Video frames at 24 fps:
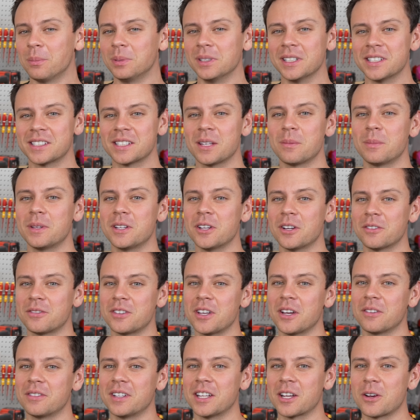Please let me know if
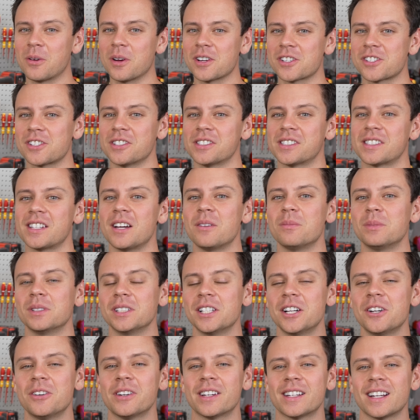you have any questions down
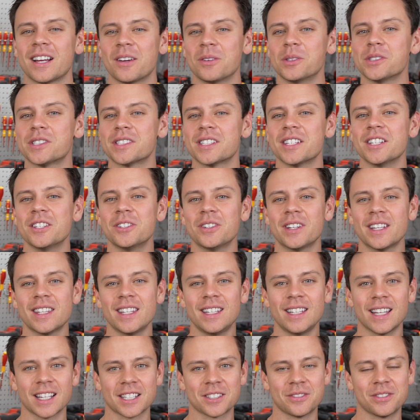below, and I will see you in the
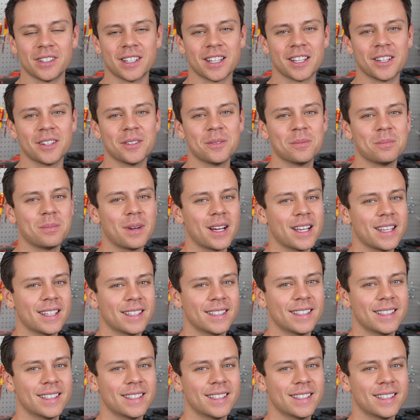next video. Bye.